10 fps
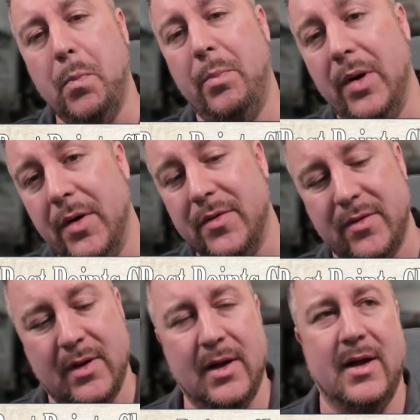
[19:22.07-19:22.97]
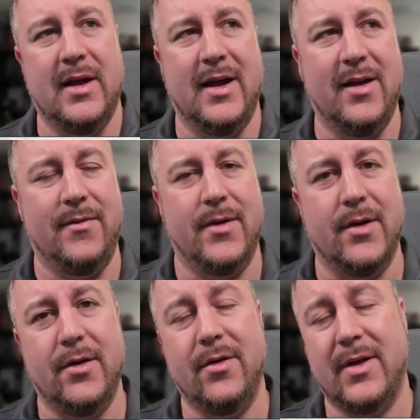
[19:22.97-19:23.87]
But if you're
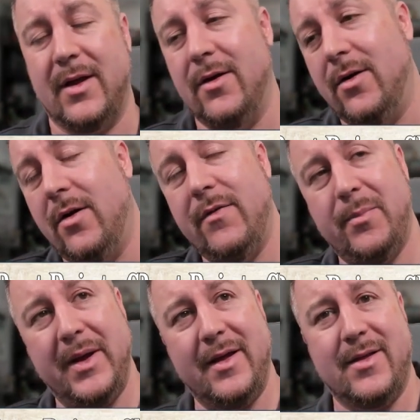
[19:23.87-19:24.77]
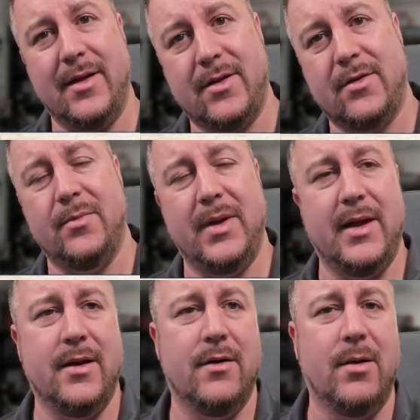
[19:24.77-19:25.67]
using your other pieces to be
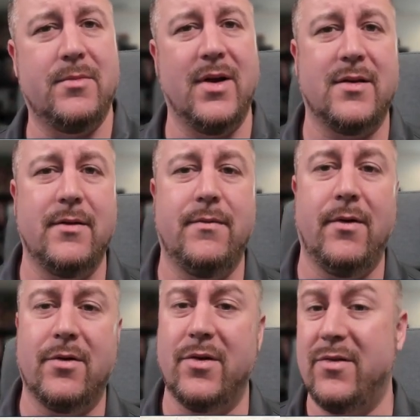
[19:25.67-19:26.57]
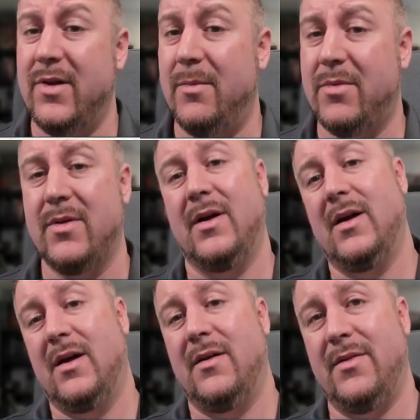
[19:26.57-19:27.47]
your objective focused ships,
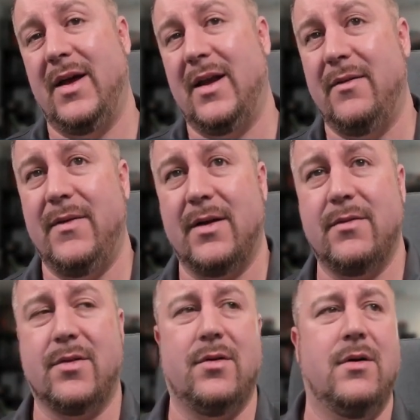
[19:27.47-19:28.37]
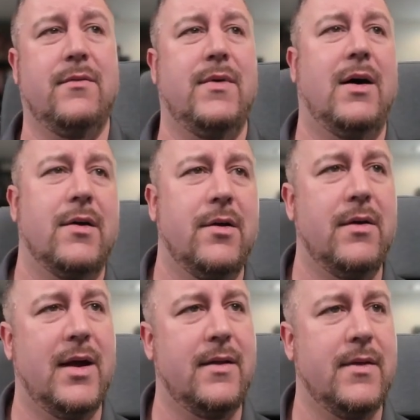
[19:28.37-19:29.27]
then I think there's a lot of value
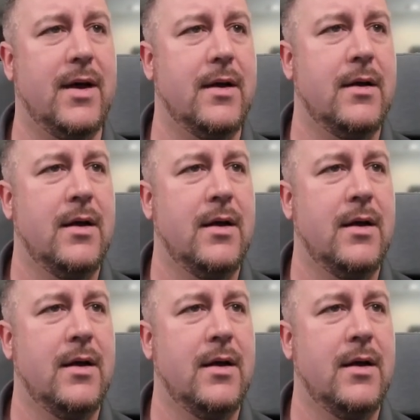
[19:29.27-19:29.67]
in that.